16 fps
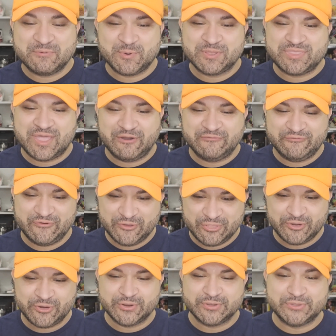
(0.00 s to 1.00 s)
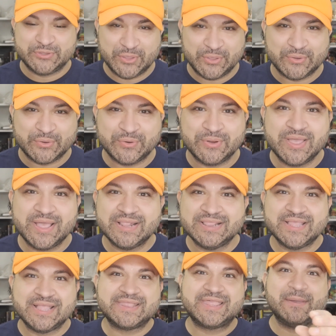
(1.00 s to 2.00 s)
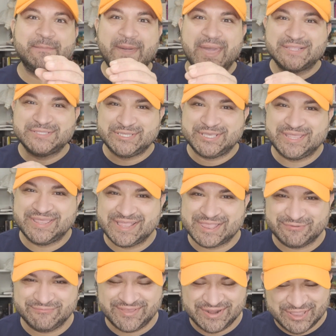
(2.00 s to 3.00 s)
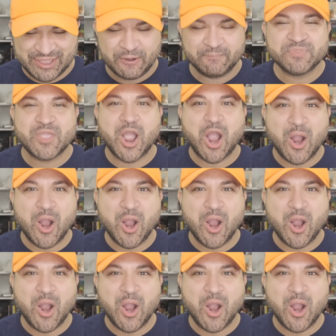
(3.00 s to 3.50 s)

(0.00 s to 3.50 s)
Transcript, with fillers: without further ado, let's get back to this video.